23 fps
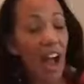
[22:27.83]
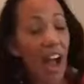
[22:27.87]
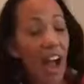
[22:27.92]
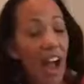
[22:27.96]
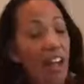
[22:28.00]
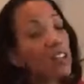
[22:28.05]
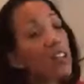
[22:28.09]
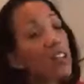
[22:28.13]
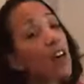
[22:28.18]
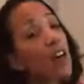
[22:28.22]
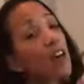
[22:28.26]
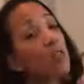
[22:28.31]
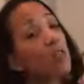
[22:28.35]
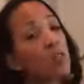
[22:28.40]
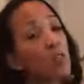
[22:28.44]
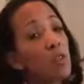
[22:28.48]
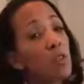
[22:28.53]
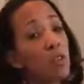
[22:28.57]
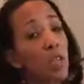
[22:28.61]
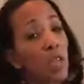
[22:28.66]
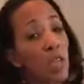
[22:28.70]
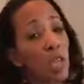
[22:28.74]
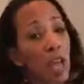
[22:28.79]
I love
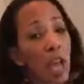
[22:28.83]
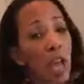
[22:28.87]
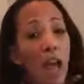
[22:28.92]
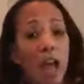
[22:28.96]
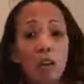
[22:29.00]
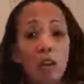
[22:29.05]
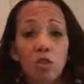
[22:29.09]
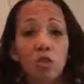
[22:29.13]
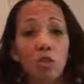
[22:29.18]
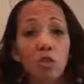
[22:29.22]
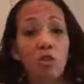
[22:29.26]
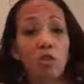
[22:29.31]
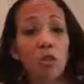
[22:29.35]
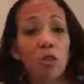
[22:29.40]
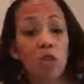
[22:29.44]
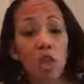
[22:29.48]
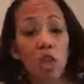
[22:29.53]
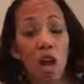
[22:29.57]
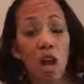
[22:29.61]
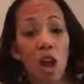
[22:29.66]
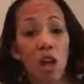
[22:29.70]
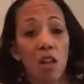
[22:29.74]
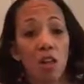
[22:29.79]
using extra
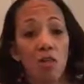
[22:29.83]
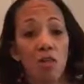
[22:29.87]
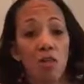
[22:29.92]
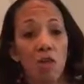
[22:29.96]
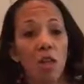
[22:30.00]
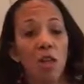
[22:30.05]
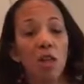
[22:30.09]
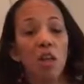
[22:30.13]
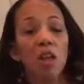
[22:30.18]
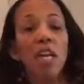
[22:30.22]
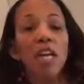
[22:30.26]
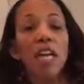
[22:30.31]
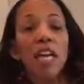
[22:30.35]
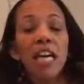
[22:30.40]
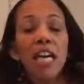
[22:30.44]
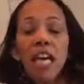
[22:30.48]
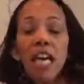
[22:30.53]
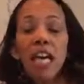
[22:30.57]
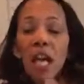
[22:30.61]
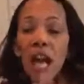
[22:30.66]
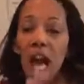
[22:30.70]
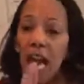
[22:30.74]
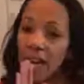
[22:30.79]
virgin olive oil.
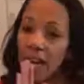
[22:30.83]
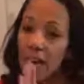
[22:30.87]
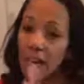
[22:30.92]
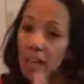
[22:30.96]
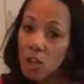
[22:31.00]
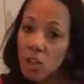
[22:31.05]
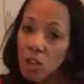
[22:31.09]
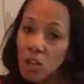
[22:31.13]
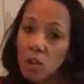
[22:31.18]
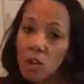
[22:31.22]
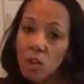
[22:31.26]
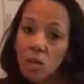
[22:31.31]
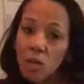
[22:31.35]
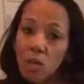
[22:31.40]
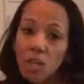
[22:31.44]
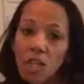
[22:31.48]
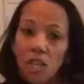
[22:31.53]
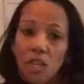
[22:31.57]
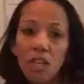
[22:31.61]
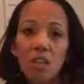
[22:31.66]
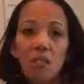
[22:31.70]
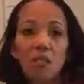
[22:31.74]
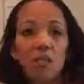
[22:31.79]
And I
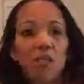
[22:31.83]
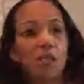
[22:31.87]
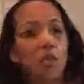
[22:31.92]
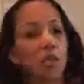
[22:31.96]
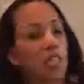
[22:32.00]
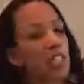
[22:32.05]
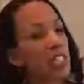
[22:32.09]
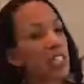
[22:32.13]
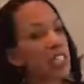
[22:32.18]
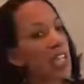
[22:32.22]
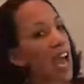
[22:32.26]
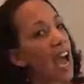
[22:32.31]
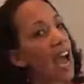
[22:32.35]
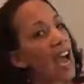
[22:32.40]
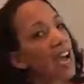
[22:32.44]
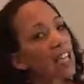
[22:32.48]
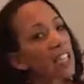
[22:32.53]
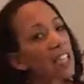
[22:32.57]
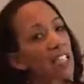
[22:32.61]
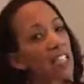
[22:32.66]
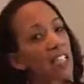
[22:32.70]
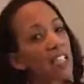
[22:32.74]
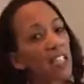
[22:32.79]
use it for
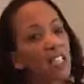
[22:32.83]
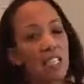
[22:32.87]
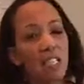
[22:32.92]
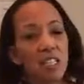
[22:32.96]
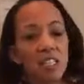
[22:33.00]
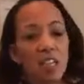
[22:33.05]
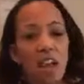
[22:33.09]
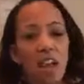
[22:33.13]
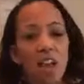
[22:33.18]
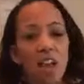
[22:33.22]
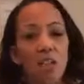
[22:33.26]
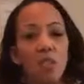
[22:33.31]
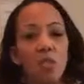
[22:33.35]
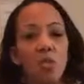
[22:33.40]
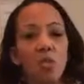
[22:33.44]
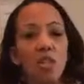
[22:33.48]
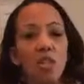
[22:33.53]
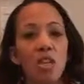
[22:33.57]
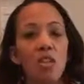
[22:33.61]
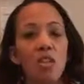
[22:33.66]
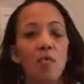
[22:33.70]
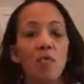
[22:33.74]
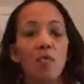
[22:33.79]
salads, I
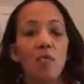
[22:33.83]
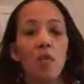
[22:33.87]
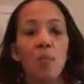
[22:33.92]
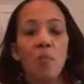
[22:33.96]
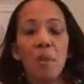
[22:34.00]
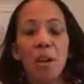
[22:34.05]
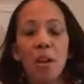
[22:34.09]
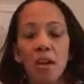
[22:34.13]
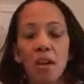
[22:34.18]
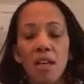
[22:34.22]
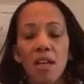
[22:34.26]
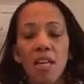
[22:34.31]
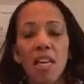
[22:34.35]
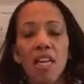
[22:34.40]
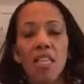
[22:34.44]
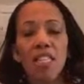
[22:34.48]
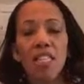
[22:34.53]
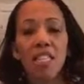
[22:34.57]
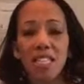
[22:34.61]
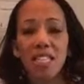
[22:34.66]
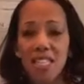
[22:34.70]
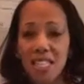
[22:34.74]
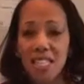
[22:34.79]
use it for
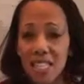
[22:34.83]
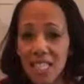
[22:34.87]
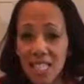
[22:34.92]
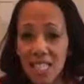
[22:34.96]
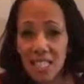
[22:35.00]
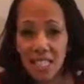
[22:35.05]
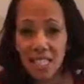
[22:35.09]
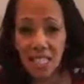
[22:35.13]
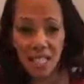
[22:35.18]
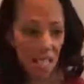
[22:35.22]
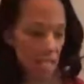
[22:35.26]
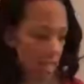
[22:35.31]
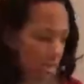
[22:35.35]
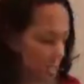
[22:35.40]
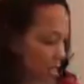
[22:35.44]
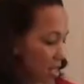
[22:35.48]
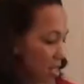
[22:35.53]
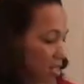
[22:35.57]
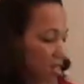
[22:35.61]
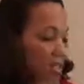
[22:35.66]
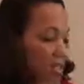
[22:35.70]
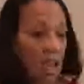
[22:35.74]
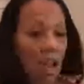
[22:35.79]
marinades and
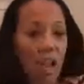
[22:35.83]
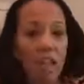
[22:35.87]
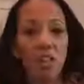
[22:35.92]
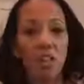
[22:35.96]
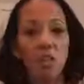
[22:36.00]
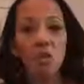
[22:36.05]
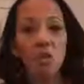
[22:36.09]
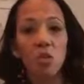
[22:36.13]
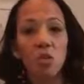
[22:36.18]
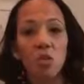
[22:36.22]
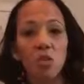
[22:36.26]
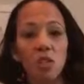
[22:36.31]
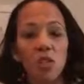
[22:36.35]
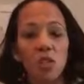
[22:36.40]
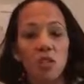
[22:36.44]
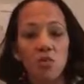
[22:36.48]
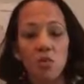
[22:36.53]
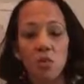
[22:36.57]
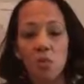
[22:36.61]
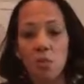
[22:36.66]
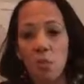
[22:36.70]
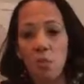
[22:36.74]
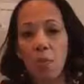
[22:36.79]
seasonings, I use
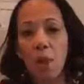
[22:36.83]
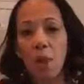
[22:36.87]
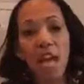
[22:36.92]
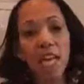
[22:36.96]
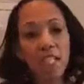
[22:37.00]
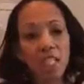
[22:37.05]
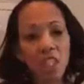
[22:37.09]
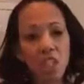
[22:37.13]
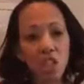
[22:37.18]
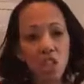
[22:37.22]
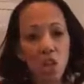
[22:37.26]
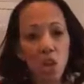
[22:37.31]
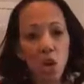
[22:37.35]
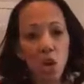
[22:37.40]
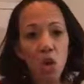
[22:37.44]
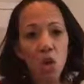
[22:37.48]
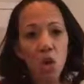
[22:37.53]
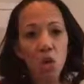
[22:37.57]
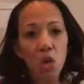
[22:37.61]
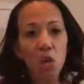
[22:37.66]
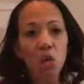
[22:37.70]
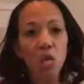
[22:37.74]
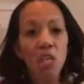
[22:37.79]
it for
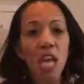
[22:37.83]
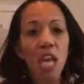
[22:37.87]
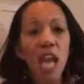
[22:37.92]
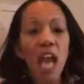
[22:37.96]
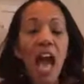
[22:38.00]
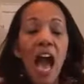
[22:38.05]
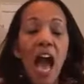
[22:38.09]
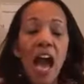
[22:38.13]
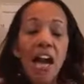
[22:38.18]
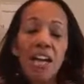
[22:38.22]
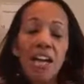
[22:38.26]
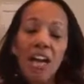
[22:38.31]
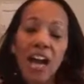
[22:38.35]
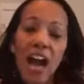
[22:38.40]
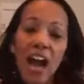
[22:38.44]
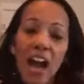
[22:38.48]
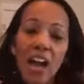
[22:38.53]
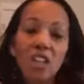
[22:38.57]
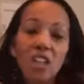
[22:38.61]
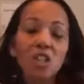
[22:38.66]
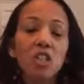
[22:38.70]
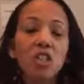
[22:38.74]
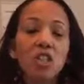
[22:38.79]
pestos, and I
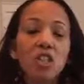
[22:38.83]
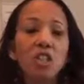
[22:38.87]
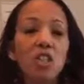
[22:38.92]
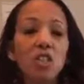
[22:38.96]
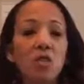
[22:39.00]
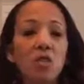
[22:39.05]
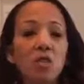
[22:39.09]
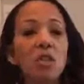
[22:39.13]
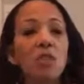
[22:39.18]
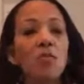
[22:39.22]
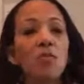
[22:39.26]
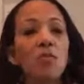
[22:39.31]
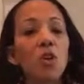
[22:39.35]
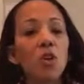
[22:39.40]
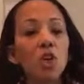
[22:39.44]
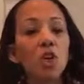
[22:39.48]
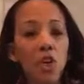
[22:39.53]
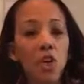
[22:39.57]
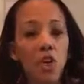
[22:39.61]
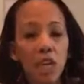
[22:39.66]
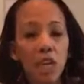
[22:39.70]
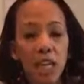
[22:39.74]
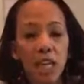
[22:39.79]
actually use it for
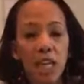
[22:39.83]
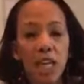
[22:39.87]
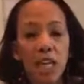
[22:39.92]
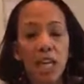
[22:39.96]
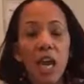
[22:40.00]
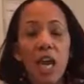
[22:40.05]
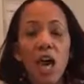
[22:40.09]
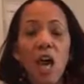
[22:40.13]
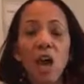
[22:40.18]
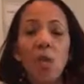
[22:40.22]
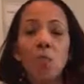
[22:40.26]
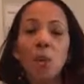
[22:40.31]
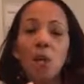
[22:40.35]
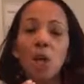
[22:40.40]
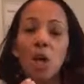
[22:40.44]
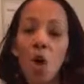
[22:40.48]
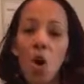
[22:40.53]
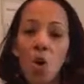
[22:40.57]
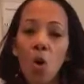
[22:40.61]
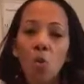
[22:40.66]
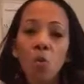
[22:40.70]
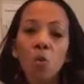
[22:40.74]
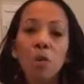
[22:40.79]
cooking, but
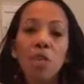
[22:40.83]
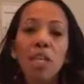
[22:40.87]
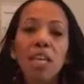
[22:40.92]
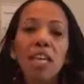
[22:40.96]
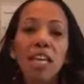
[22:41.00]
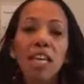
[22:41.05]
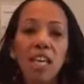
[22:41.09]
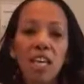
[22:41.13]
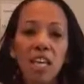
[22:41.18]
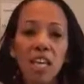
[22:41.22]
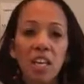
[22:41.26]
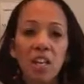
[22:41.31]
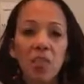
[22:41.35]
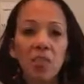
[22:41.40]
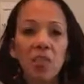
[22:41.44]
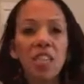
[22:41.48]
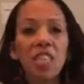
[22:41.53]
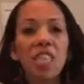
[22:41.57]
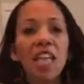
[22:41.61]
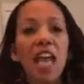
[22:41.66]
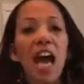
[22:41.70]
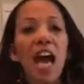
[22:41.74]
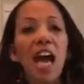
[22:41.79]
only if
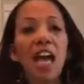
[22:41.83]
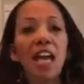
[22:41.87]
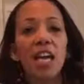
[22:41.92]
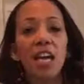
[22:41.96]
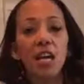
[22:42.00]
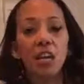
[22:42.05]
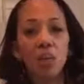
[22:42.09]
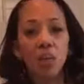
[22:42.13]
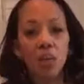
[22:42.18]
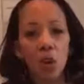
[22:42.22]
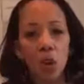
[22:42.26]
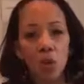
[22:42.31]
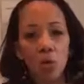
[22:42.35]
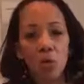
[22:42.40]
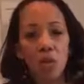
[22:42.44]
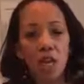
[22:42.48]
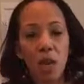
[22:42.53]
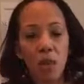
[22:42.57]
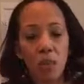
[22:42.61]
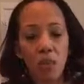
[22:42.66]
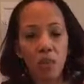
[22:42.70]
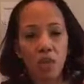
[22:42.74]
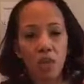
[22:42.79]
it's at a low
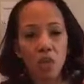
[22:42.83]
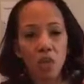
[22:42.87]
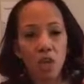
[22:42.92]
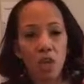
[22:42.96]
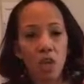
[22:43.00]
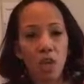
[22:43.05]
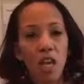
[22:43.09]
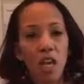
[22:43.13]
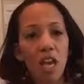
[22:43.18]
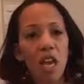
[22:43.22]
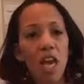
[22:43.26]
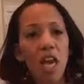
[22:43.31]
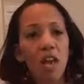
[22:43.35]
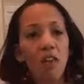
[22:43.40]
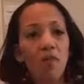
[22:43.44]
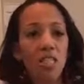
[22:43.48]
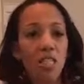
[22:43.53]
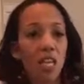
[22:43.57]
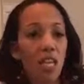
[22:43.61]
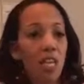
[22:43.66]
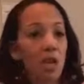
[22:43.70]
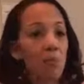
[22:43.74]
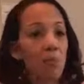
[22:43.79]
temperature.
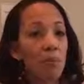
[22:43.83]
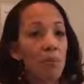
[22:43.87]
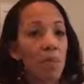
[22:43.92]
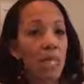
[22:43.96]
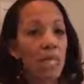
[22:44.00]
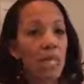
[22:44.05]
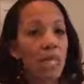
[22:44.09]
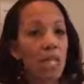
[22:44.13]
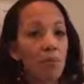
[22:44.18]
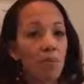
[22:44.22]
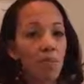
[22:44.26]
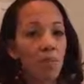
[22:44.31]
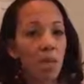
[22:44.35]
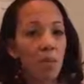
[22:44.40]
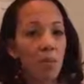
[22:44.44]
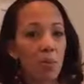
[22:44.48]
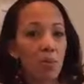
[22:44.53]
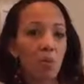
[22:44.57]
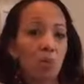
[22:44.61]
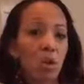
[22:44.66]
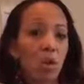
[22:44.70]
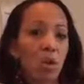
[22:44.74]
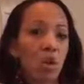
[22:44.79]
If it's at a medium
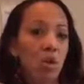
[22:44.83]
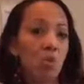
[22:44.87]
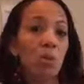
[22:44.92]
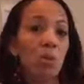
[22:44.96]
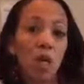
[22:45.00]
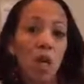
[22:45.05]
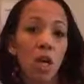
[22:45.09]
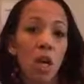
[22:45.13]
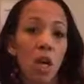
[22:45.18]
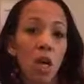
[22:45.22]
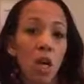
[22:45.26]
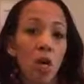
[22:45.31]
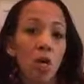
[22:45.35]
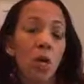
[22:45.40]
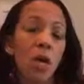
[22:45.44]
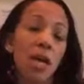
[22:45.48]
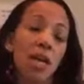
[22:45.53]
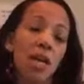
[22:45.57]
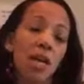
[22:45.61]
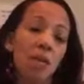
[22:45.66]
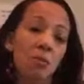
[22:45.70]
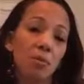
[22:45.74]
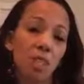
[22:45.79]
temperature or
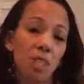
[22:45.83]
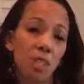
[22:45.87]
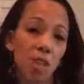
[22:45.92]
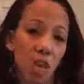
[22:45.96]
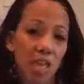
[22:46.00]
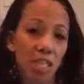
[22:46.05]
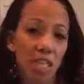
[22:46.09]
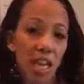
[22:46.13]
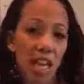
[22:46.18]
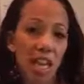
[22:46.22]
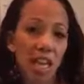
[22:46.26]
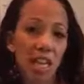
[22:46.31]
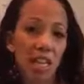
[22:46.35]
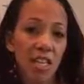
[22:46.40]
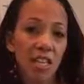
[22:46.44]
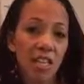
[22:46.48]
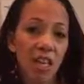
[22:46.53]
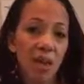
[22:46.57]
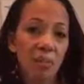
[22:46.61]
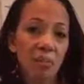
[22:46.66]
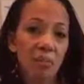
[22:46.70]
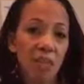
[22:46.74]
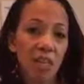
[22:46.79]
below, and I'm sauteing
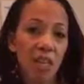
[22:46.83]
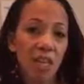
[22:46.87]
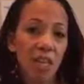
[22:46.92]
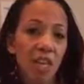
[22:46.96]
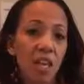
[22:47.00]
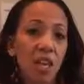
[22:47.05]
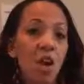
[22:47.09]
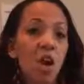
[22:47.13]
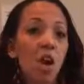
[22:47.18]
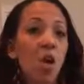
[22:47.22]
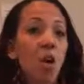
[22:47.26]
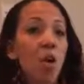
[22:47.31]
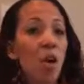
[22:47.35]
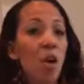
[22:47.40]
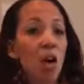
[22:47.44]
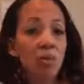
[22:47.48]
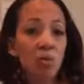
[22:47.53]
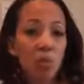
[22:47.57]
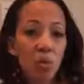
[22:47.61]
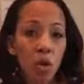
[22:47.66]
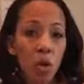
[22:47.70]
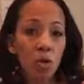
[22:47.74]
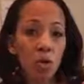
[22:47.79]
something
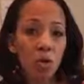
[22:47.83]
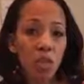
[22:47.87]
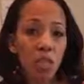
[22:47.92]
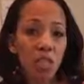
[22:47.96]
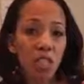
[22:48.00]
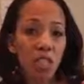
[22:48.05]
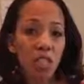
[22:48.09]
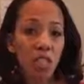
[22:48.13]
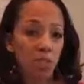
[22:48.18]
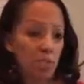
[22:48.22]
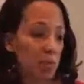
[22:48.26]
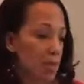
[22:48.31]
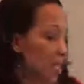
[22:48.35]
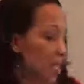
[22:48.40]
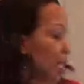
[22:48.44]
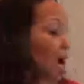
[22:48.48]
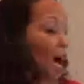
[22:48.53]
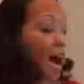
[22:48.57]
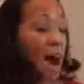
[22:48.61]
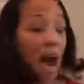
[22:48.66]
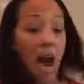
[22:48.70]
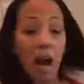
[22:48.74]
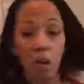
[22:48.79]
or I'm roasting something,
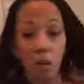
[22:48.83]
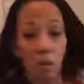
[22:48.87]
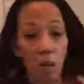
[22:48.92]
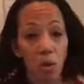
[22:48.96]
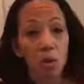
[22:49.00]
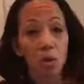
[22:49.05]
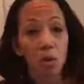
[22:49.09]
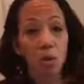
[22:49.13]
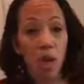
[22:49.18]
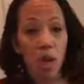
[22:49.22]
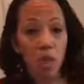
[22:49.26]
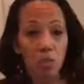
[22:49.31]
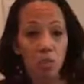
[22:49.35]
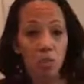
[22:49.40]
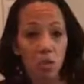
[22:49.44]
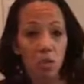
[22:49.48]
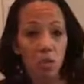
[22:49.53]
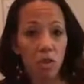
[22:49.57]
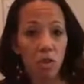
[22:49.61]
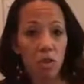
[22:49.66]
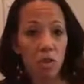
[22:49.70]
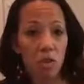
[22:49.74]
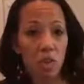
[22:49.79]
I will use
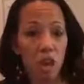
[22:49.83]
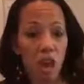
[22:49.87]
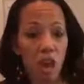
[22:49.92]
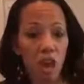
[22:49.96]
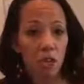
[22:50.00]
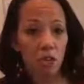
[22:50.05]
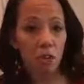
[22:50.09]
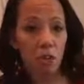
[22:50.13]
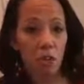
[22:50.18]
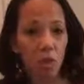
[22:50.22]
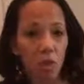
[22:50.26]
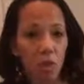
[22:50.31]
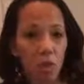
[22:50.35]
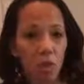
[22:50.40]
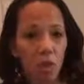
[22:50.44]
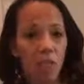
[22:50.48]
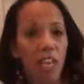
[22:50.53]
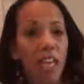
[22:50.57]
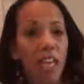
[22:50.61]
extra virgin olive oil.